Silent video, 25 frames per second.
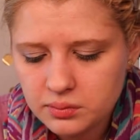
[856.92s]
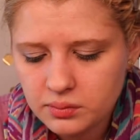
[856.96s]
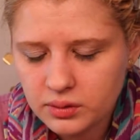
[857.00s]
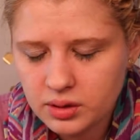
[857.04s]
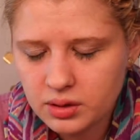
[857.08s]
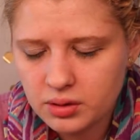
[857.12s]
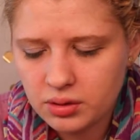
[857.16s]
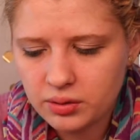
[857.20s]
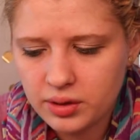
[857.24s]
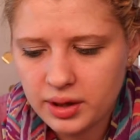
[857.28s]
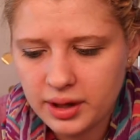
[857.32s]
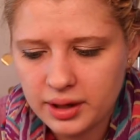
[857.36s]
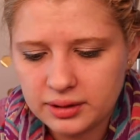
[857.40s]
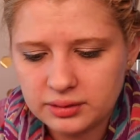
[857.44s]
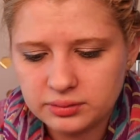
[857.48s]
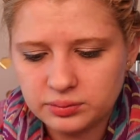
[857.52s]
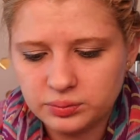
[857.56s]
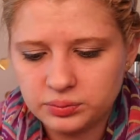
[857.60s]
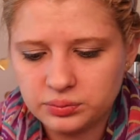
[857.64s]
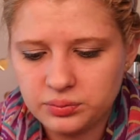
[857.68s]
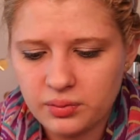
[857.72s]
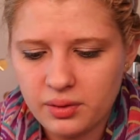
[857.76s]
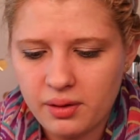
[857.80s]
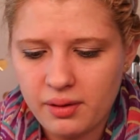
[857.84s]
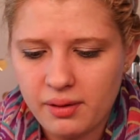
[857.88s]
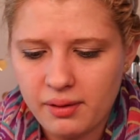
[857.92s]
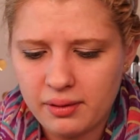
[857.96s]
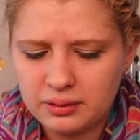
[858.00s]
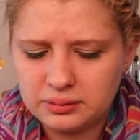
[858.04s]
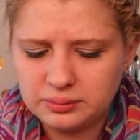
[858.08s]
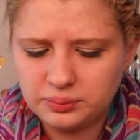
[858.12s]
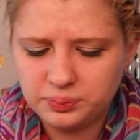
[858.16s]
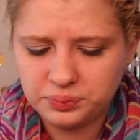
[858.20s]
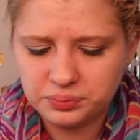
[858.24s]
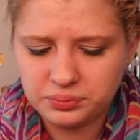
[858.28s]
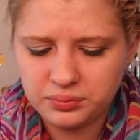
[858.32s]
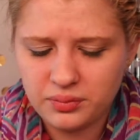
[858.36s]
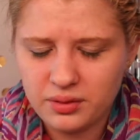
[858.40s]
Okay.
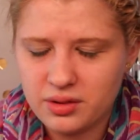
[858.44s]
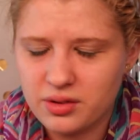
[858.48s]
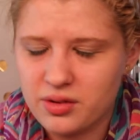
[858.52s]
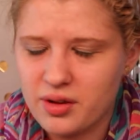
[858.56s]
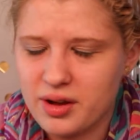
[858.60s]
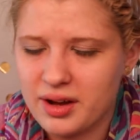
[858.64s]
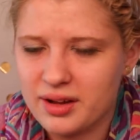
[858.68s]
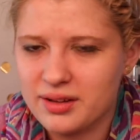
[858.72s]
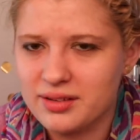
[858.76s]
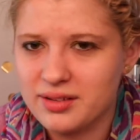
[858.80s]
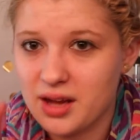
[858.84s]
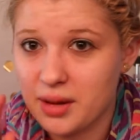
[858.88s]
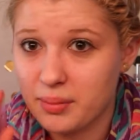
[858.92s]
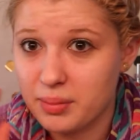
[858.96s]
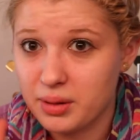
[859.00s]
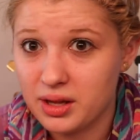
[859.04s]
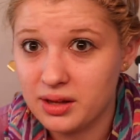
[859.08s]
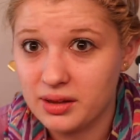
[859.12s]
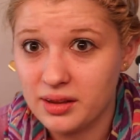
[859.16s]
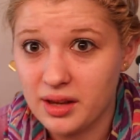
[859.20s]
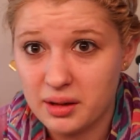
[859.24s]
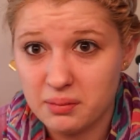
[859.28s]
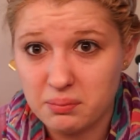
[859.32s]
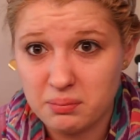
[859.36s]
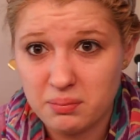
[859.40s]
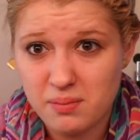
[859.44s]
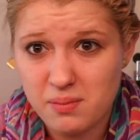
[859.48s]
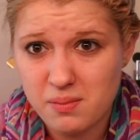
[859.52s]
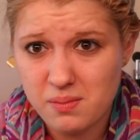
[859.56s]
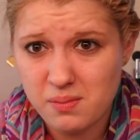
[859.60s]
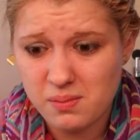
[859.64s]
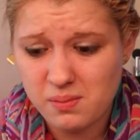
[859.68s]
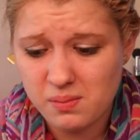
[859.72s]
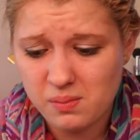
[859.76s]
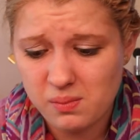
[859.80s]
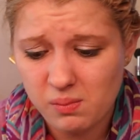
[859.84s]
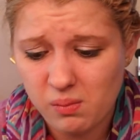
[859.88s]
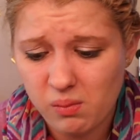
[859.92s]
So I gotta stop eating that.
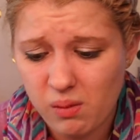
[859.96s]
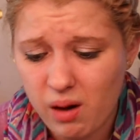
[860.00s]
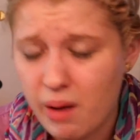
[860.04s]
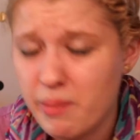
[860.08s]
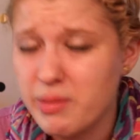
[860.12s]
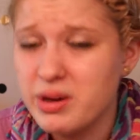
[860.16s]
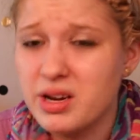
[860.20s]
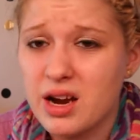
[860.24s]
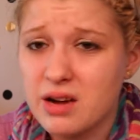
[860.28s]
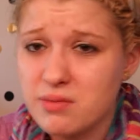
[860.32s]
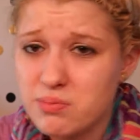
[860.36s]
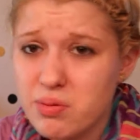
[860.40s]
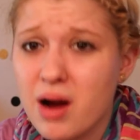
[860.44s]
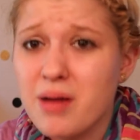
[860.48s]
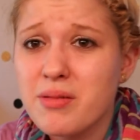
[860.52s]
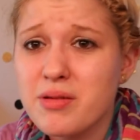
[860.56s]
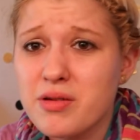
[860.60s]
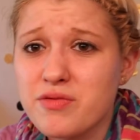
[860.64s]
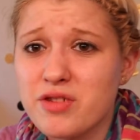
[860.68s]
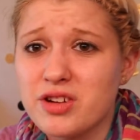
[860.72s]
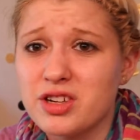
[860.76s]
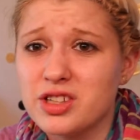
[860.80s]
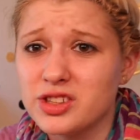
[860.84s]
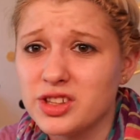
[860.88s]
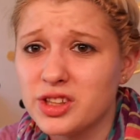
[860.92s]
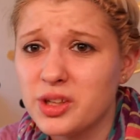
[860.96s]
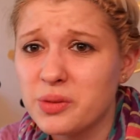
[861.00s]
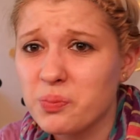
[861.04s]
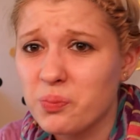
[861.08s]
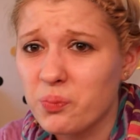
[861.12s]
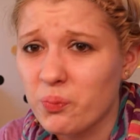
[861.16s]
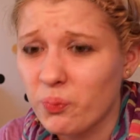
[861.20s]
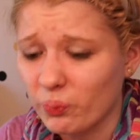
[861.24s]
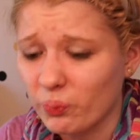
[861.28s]
I mean, I'd probably finish it,